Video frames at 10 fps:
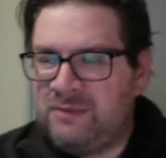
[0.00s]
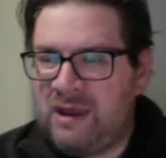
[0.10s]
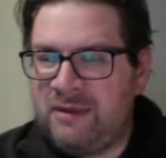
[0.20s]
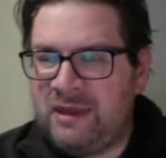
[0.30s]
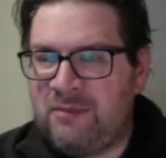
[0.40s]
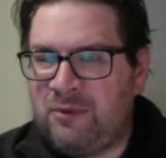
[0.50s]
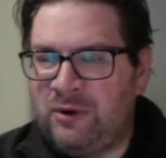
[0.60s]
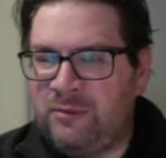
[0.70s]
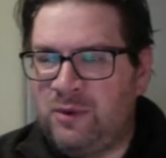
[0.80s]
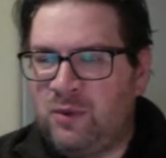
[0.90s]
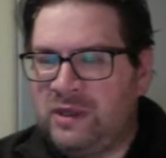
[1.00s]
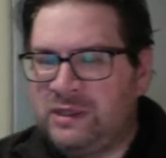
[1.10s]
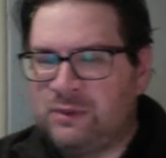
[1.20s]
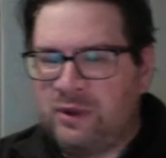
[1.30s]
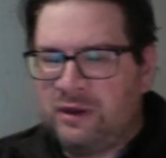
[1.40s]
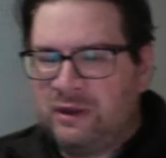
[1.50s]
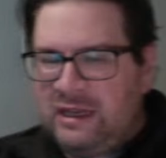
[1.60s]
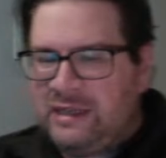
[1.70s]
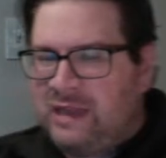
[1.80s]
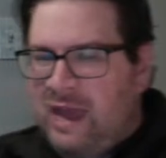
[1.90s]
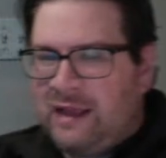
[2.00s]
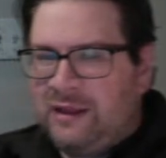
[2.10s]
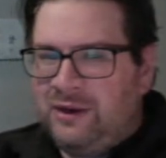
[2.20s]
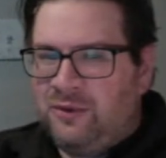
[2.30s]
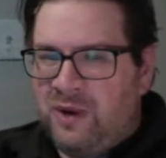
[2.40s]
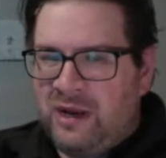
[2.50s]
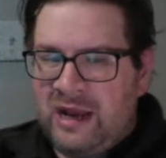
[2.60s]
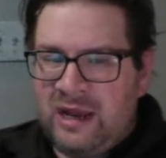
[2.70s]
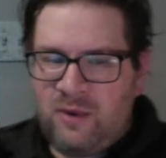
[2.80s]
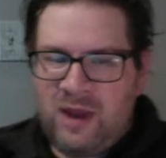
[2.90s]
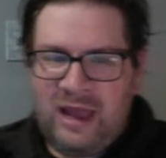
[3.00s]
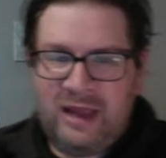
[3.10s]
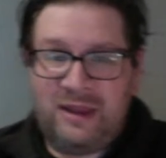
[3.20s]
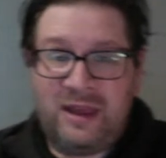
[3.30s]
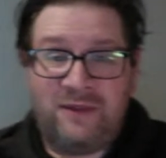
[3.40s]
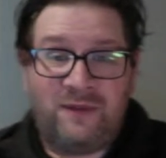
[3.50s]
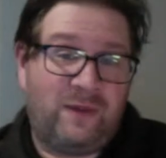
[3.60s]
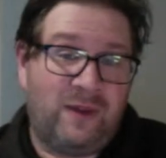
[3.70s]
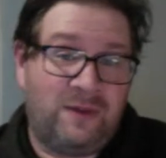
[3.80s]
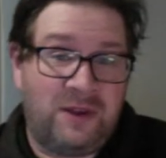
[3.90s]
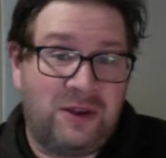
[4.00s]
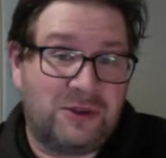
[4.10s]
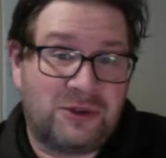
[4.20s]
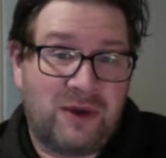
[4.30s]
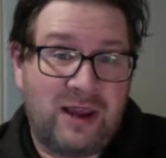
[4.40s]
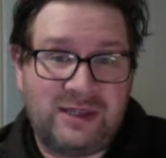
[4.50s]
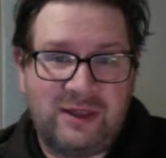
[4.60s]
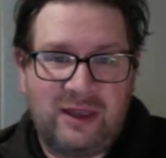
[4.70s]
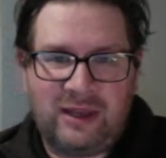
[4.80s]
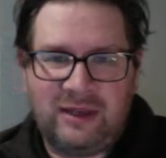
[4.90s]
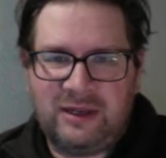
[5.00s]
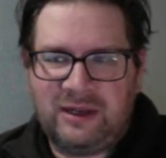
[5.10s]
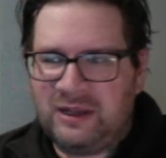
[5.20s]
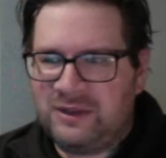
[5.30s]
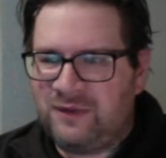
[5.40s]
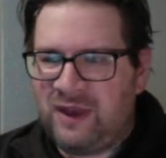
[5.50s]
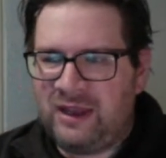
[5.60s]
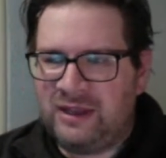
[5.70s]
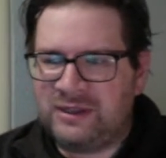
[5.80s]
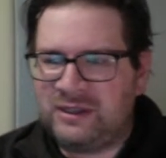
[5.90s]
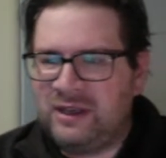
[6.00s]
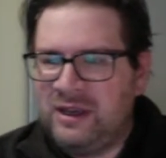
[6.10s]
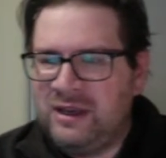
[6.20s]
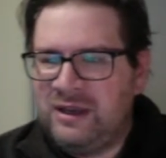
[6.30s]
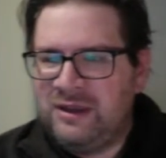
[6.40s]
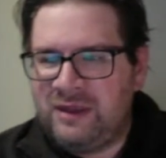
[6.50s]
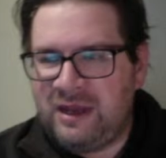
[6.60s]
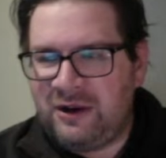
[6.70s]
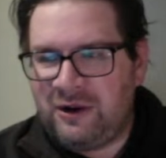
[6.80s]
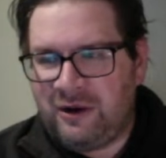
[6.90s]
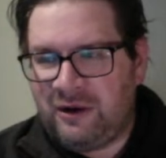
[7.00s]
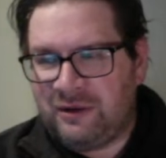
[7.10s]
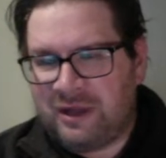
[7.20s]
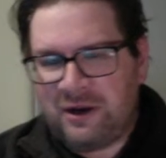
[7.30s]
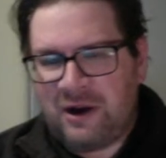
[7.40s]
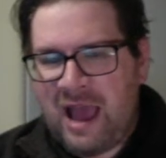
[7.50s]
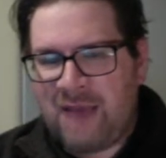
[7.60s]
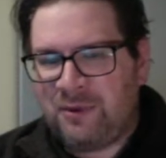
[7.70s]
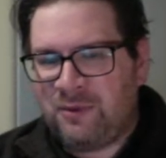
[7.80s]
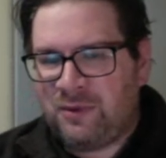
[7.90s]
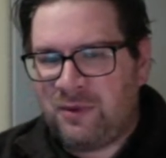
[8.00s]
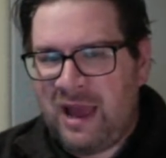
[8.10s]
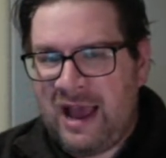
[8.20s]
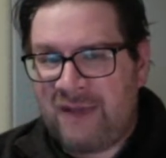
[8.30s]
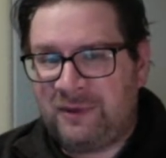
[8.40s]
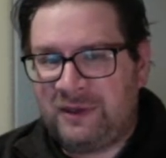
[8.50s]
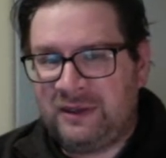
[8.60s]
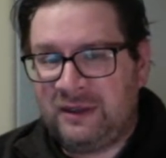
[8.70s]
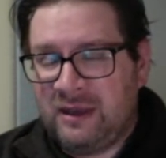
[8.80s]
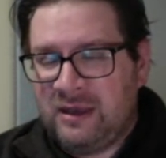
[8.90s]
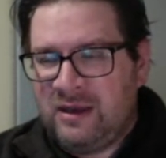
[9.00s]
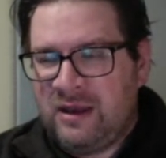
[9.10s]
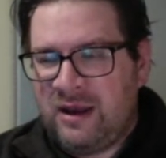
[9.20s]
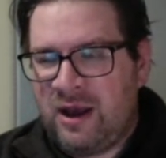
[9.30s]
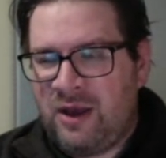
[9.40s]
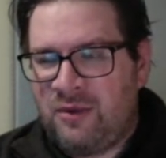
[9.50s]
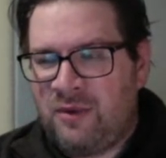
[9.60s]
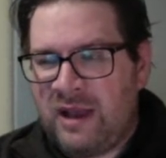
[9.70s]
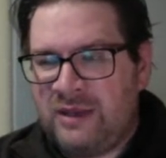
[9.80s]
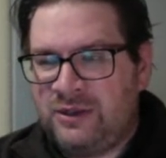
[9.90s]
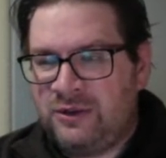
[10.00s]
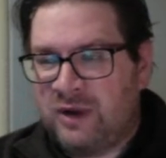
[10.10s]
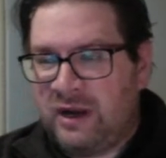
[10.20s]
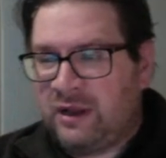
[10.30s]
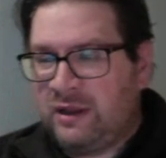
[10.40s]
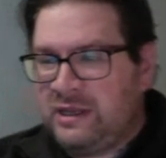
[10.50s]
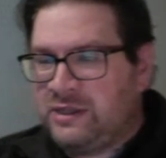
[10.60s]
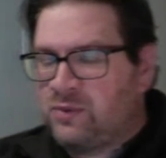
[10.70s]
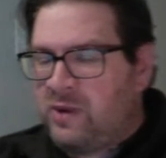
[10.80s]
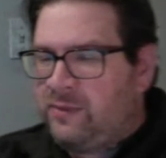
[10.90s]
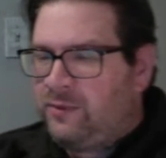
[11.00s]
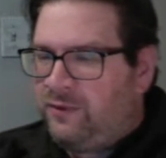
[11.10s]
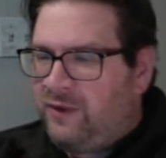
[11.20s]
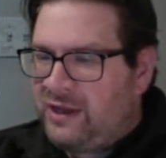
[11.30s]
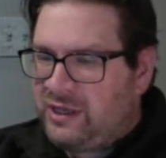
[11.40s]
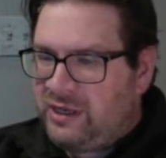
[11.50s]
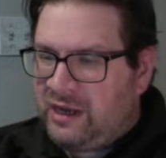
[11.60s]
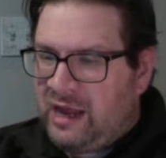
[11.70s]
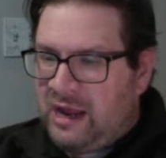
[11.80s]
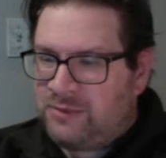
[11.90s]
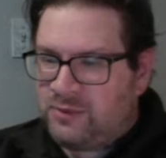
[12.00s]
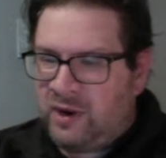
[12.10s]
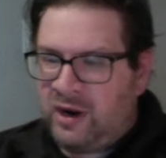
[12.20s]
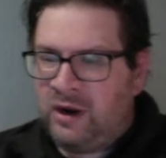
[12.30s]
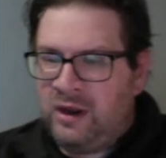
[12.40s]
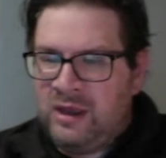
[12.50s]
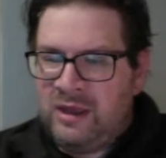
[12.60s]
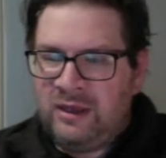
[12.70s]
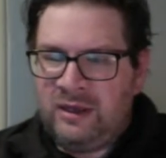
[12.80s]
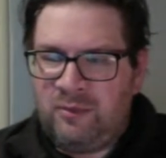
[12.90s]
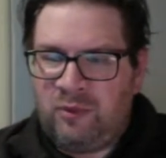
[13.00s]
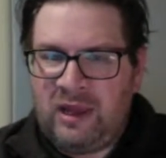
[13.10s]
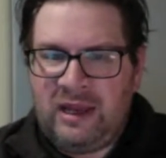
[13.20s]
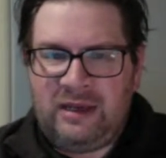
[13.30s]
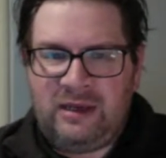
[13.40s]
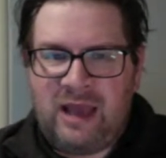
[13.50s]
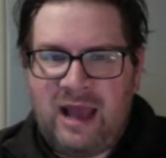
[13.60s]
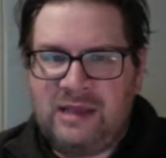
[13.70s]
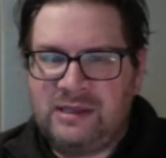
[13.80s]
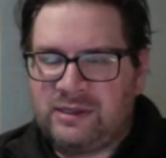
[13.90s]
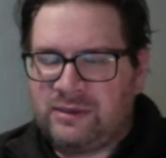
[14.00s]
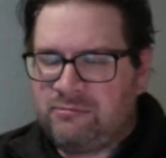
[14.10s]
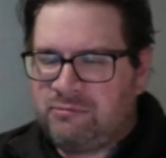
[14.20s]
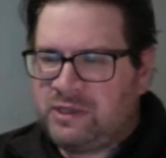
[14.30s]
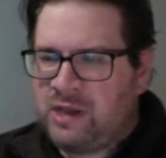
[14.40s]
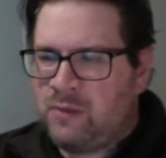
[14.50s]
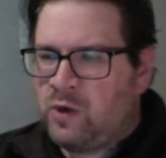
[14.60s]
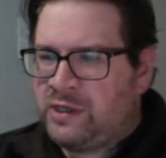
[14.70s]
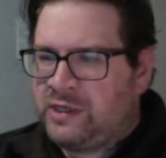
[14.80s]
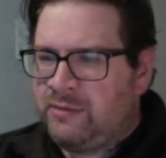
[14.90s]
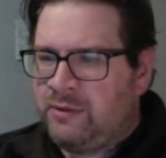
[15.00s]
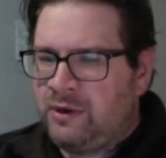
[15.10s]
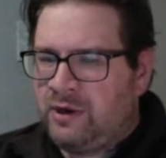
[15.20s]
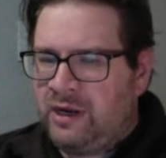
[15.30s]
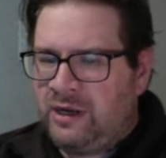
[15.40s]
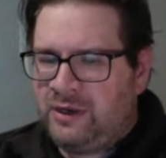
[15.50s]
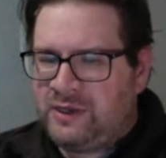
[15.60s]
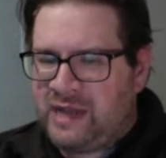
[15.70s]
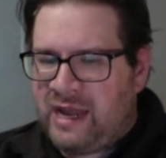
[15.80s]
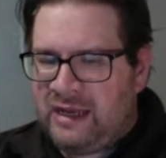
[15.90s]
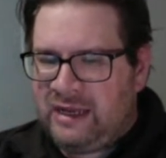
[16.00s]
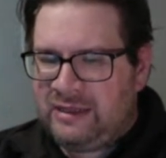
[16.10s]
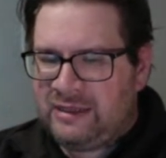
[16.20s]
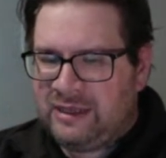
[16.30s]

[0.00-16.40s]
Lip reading: Maybe they put him in ones where they're least likely to win anyway, and then if he goes crazy like he did against Vegas, then you're happy with what happened. And otherwise, you try to clean sweep with Veggie in games where you're playing guys somewhere similar in the standings.